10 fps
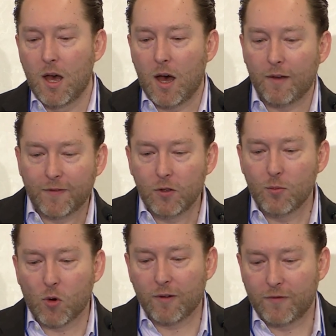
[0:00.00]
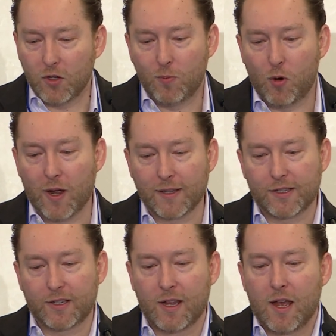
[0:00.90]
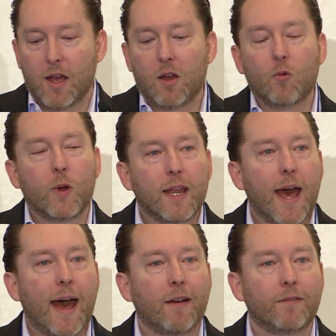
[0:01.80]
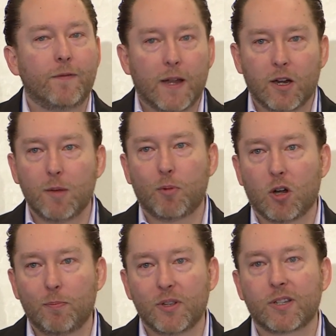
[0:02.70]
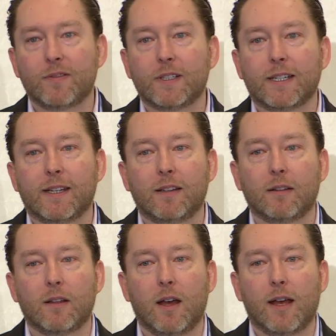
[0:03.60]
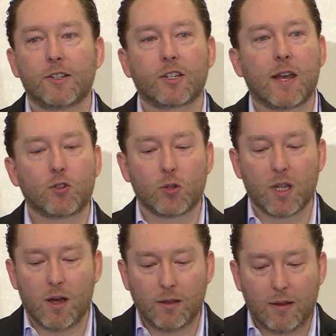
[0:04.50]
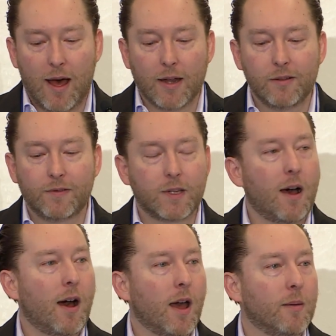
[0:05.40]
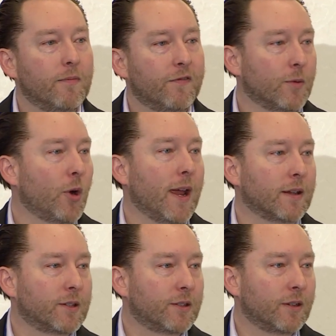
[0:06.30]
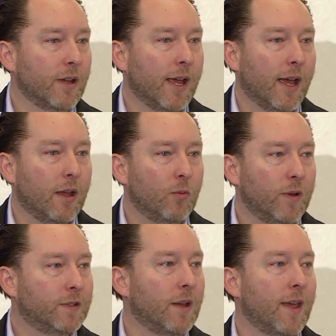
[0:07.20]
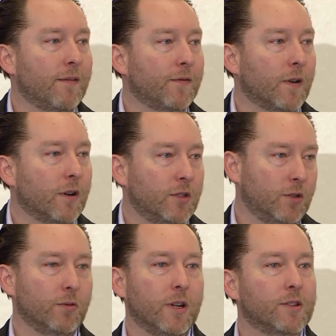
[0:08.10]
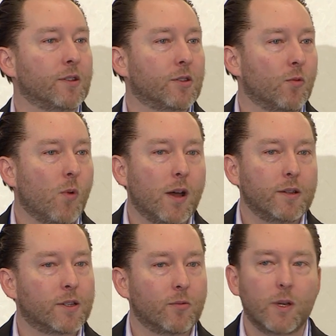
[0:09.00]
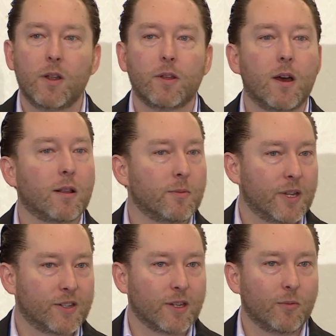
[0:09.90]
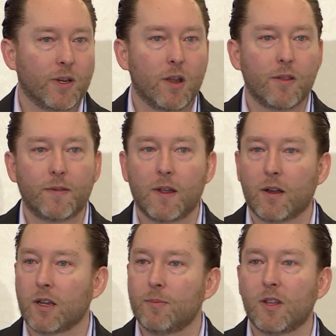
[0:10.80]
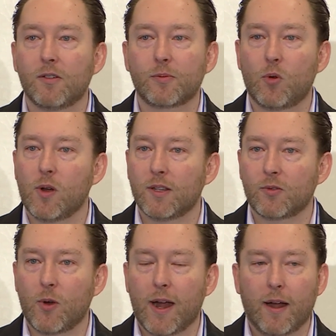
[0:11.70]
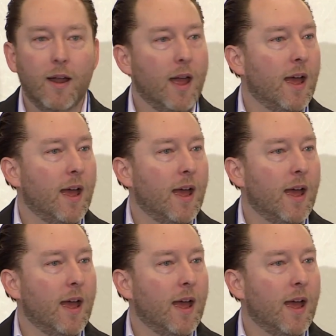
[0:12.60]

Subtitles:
A few more viewpoints. We have very purposefully scheduled a lot of time for breaks. And we've done that for 2 reasons. One is that we know y'all are busy. We know that there are going to be those points where